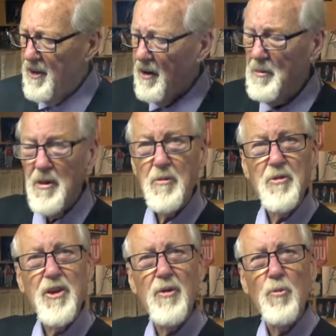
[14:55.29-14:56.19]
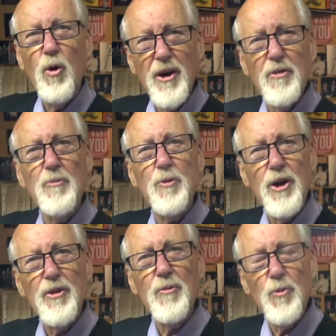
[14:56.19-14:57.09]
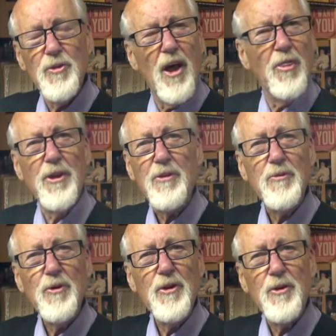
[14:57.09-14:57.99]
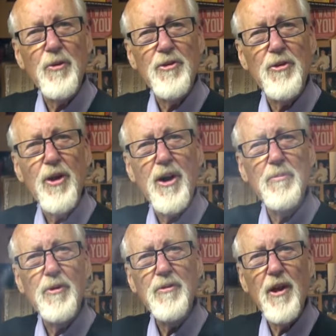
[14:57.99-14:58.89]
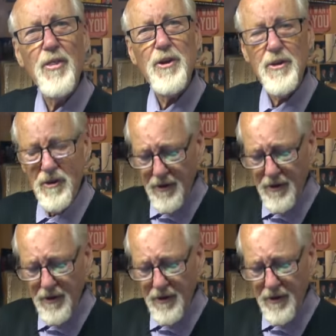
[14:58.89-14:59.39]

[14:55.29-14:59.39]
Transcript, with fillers: I mean, there was not one real, well, nothing really, was there, Rob? Nothing.